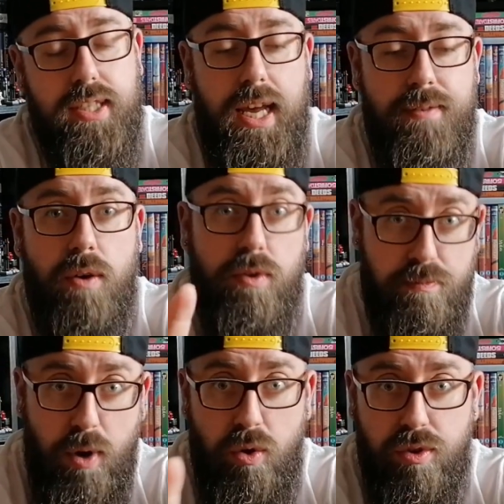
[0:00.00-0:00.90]
came out
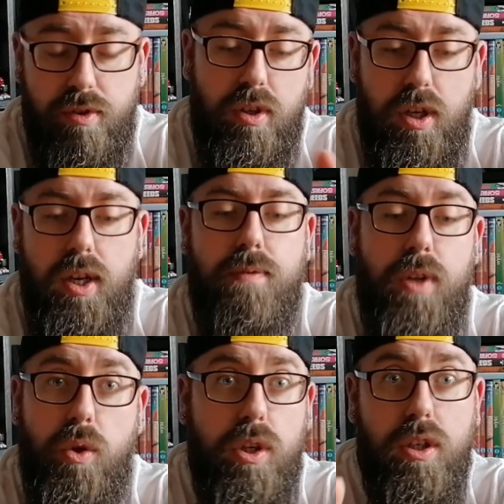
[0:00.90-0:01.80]
with both,
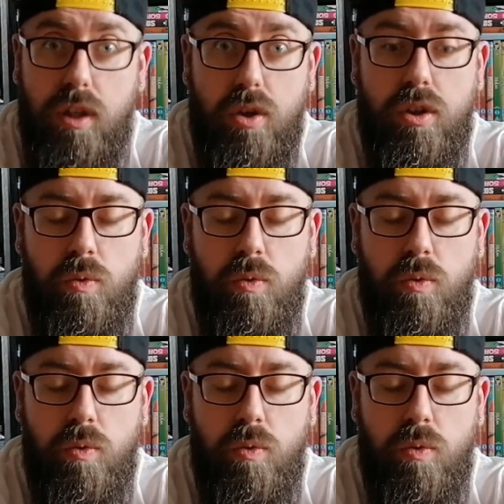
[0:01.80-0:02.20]
Logan and Logan